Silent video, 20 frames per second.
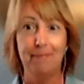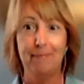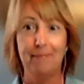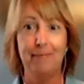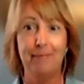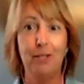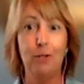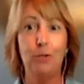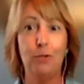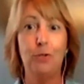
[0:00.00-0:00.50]

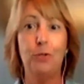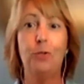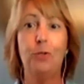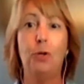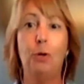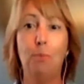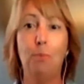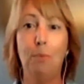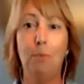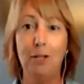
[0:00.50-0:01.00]
there's
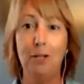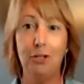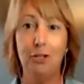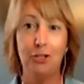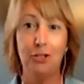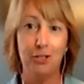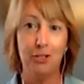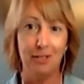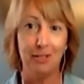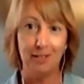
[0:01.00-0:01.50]
so
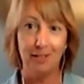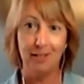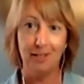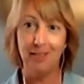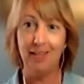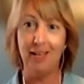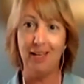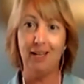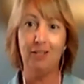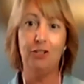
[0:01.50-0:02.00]
much in
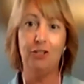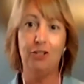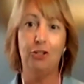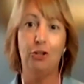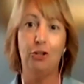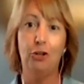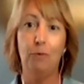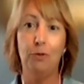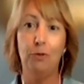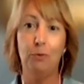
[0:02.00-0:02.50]
the
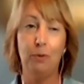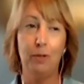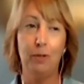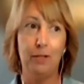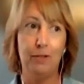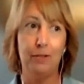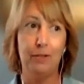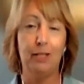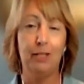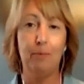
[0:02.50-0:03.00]
ex-Jehovah's
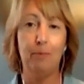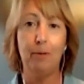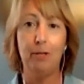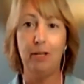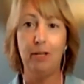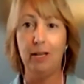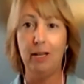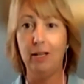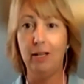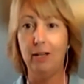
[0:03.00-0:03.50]
Witness
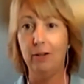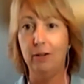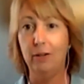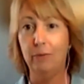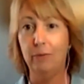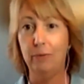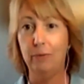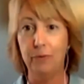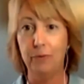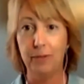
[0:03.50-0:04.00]
community
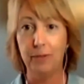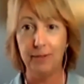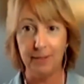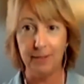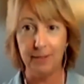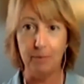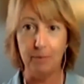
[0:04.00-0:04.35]
of the same